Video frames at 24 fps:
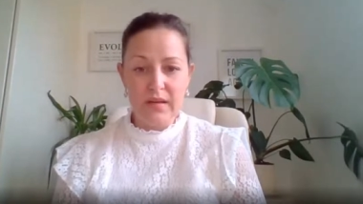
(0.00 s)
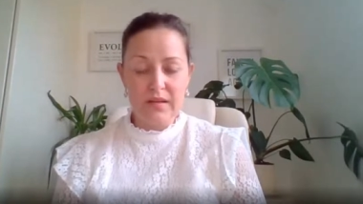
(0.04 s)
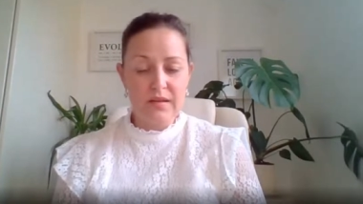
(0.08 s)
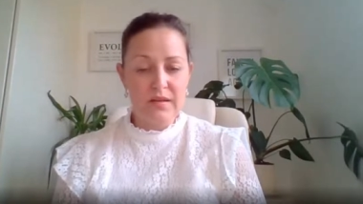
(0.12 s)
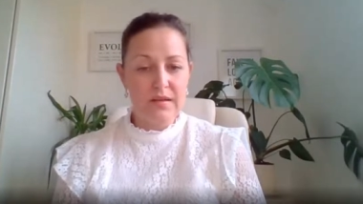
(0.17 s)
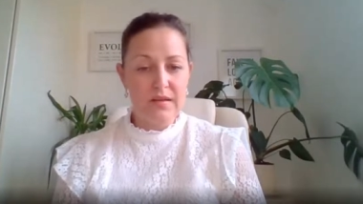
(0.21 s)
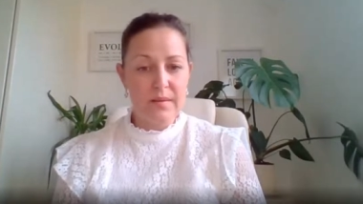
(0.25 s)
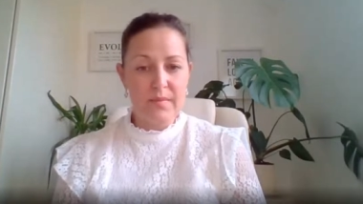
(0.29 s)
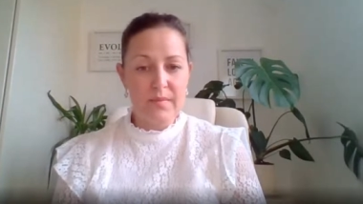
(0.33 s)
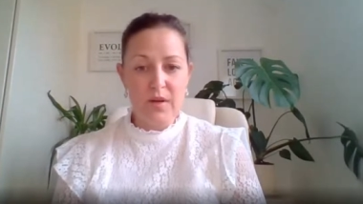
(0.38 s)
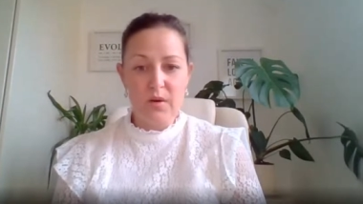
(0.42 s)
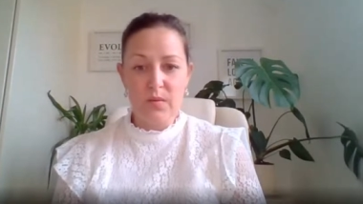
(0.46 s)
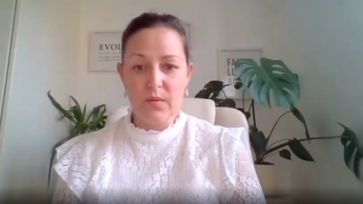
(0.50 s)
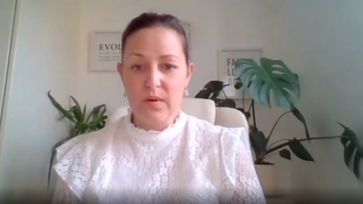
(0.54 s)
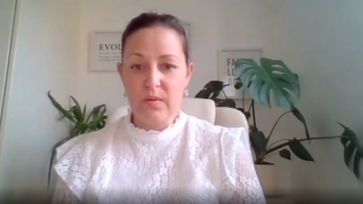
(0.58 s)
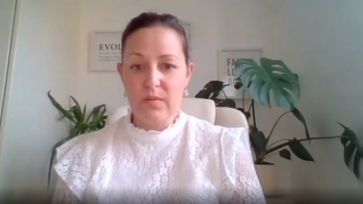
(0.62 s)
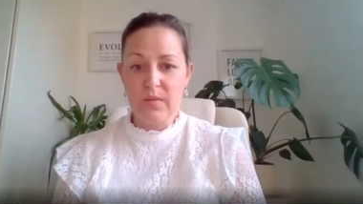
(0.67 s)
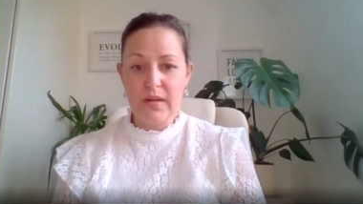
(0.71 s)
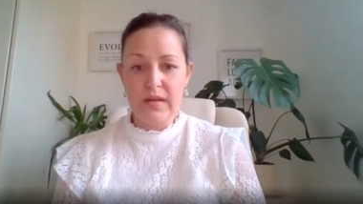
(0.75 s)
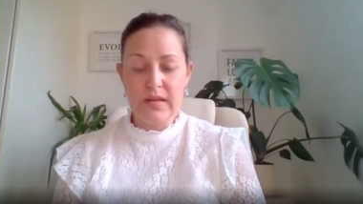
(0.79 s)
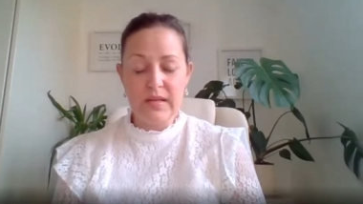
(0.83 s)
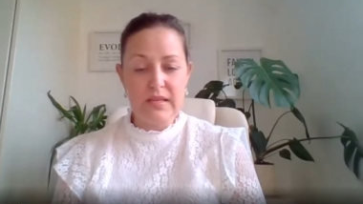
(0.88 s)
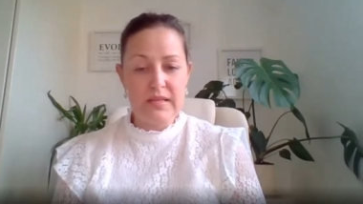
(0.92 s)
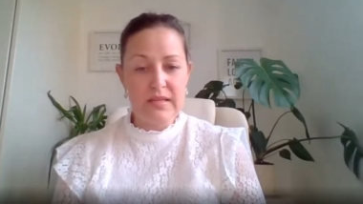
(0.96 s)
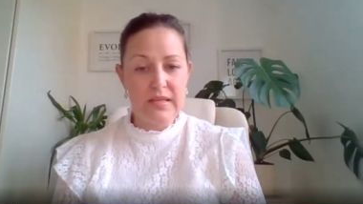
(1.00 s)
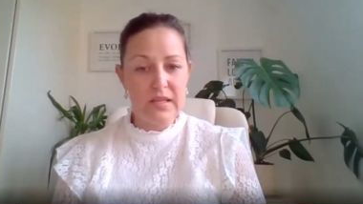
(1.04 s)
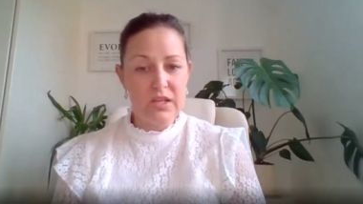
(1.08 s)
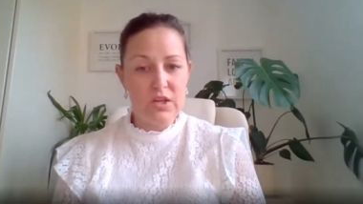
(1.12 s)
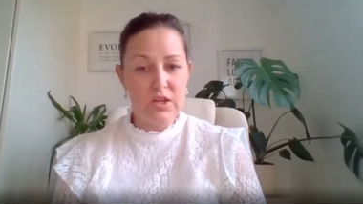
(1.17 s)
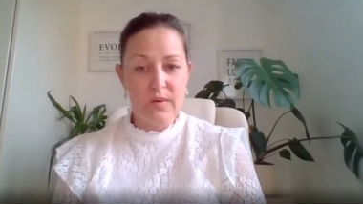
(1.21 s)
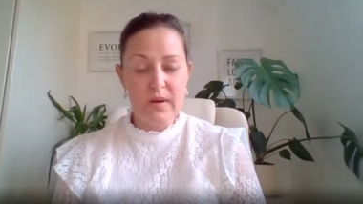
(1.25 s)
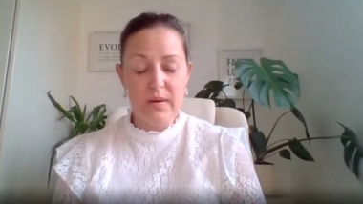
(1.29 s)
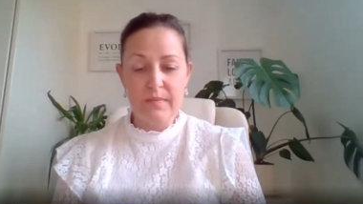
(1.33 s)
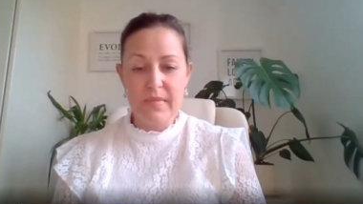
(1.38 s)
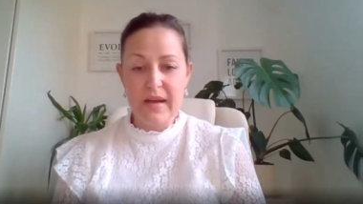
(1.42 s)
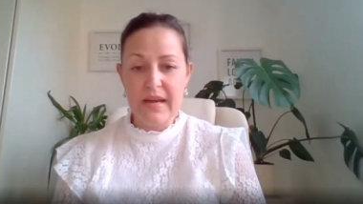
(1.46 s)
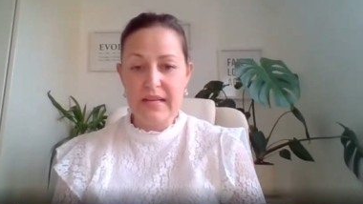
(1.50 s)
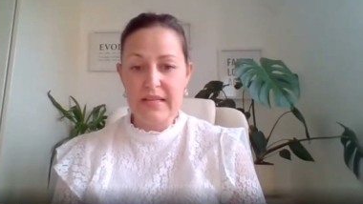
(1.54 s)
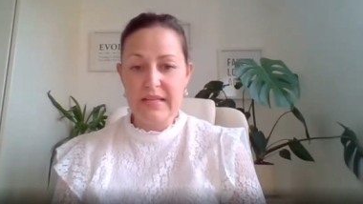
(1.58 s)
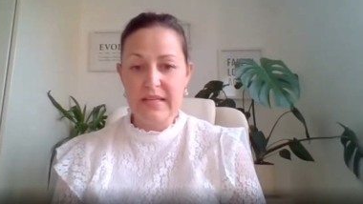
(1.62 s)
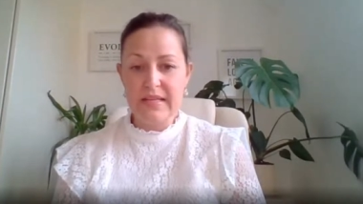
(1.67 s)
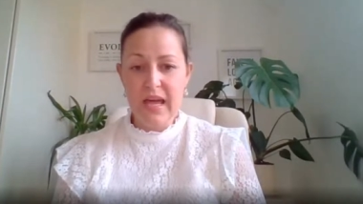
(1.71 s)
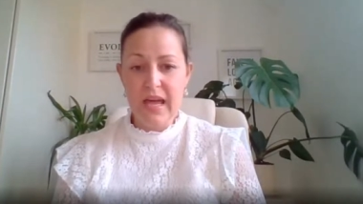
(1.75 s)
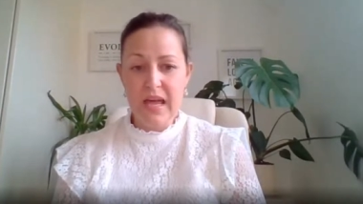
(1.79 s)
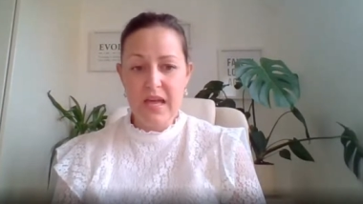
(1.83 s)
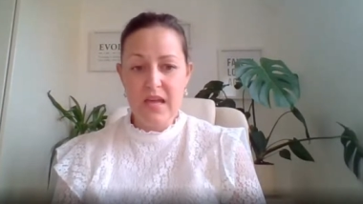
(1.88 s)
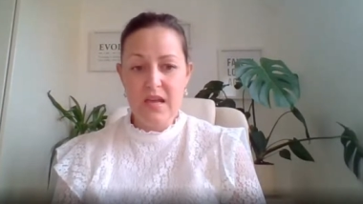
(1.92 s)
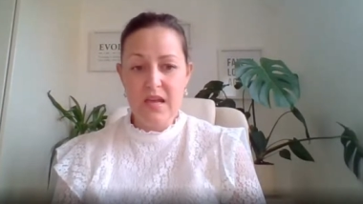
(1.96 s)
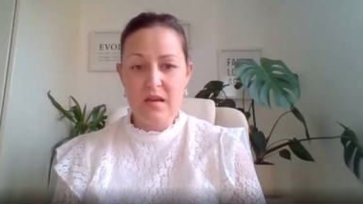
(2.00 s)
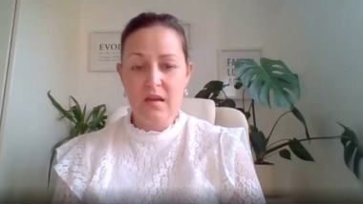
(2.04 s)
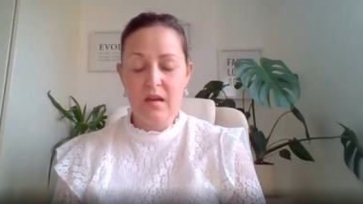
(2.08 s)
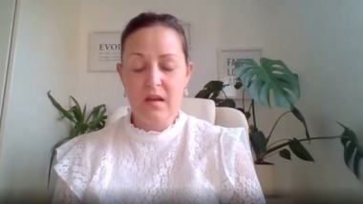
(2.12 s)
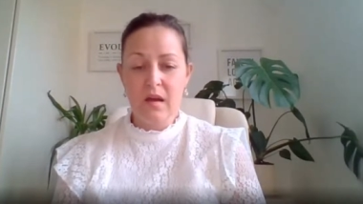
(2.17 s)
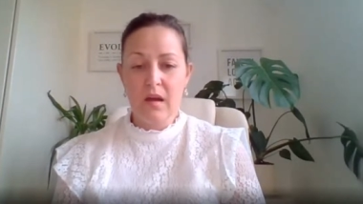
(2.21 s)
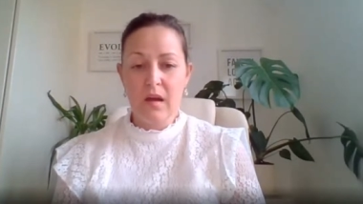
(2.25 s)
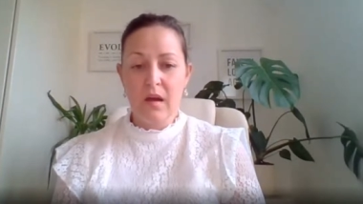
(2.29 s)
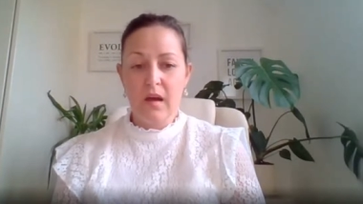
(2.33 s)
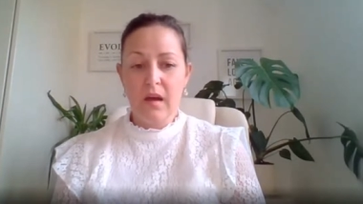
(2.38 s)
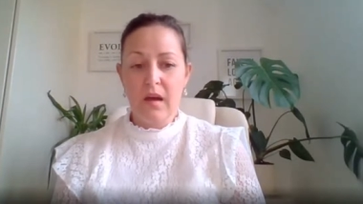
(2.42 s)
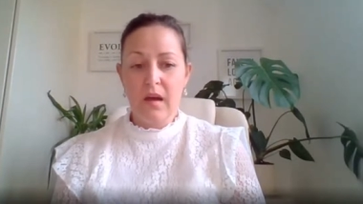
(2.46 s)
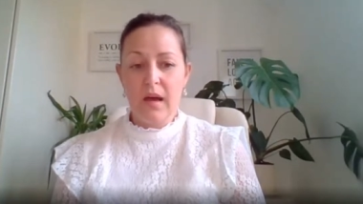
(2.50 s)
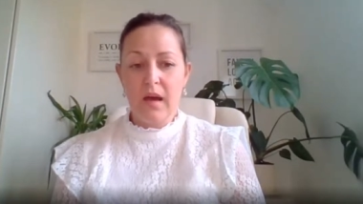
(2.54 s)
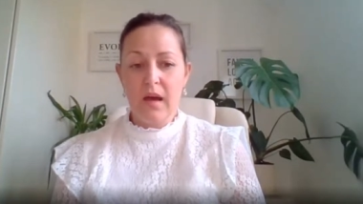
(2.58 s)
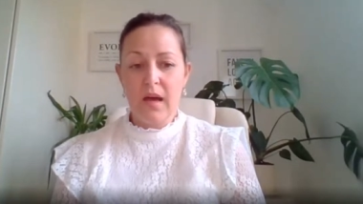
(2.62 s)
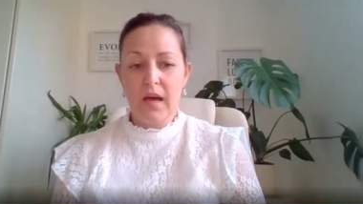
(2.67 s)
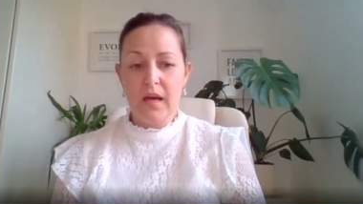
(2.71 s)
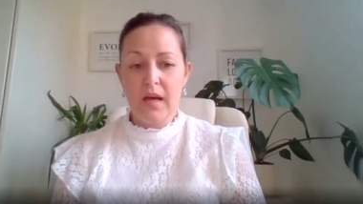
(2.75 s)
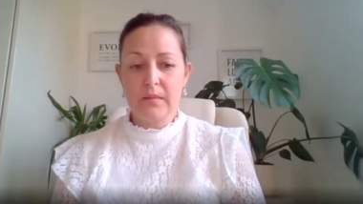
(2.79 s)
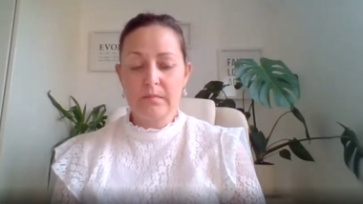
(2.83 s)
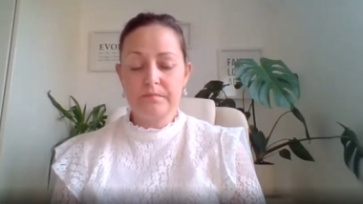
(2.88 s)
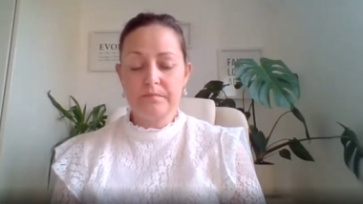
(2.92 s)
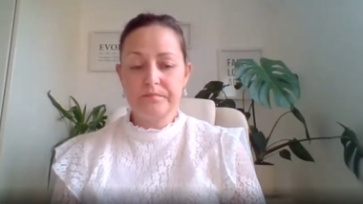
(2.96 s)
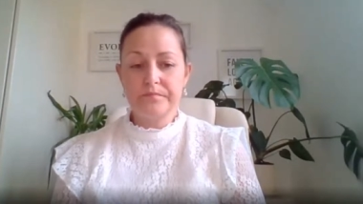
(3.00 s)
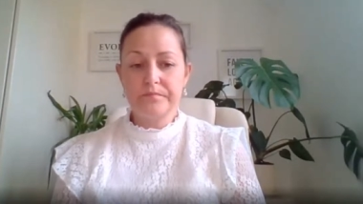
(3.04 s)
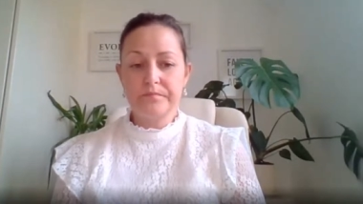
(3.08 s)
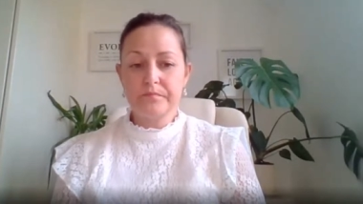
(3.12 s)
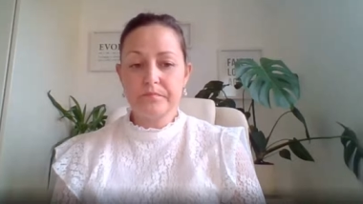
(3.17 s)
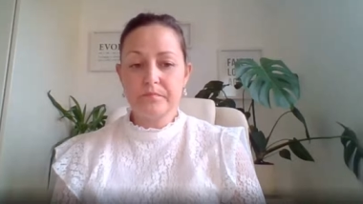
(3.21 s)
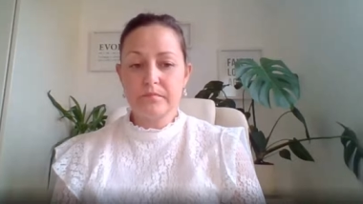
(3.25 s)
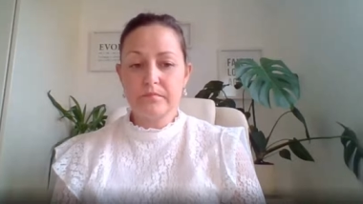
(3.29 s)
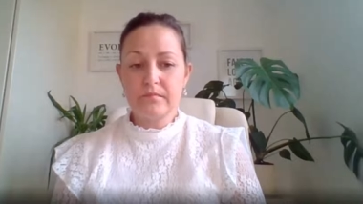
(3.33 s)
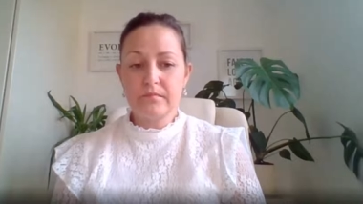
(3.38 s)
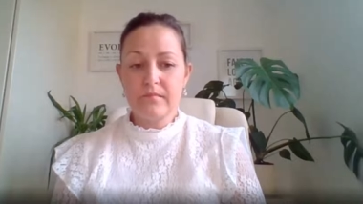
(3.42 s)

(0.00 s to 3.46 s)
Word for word: It's something we, we continue and maintain, um,